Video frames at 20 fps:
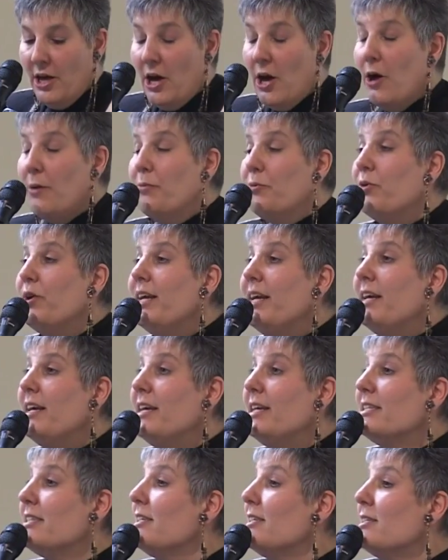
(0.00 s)
A
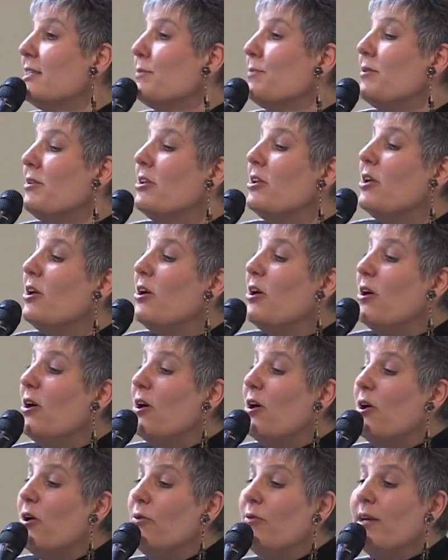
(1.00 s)
breeze is
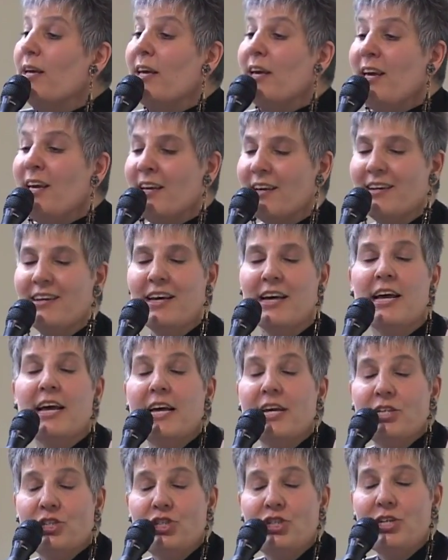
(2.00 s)
blowing
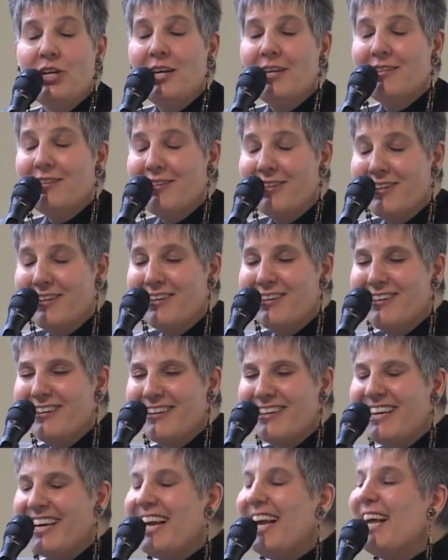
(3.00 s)
gently
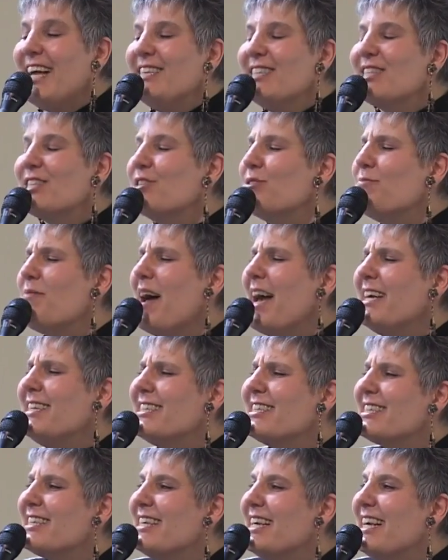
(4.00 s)
against my
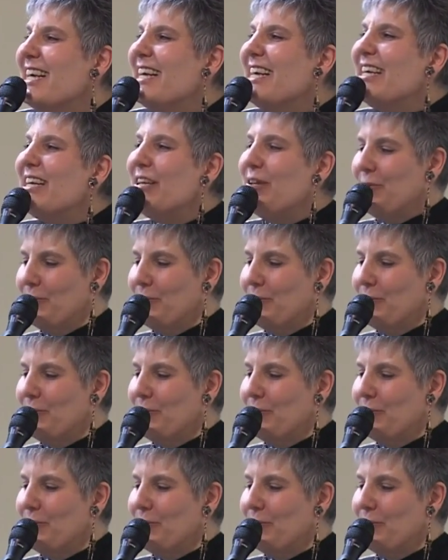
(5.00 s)
skin,